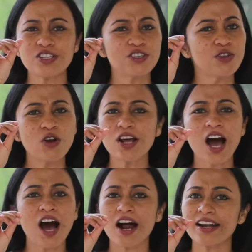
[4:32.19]
It is not
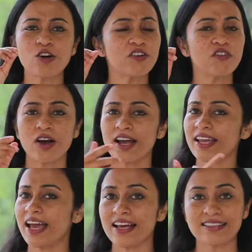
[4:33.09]
hard or
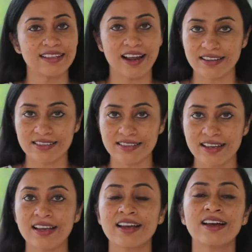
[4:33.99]
dry as nuts
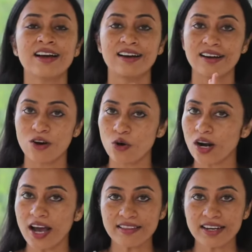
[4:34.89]
uh,
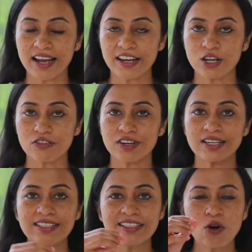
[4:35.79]
or other kind of
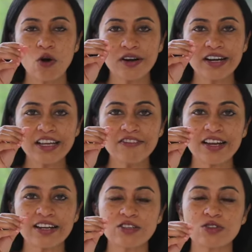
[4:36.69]
nuts. It's already
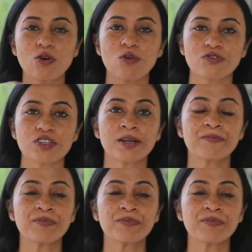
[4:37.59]
very soft.